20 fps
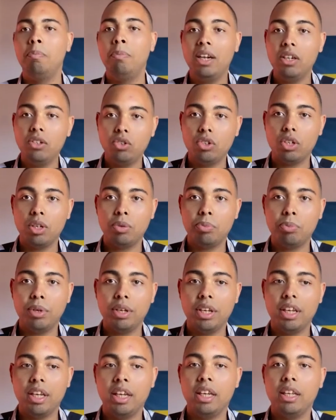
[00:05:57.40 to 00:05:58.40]
Belgium
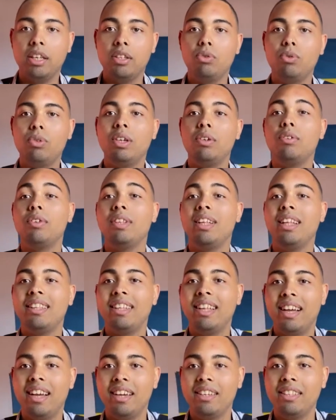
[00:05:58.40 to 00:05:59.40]
in
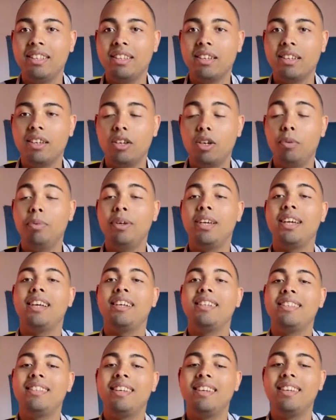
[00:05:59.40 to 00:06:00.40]
2009,
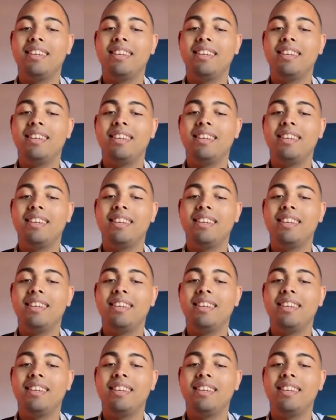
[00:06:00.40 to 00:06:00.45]
Copycat.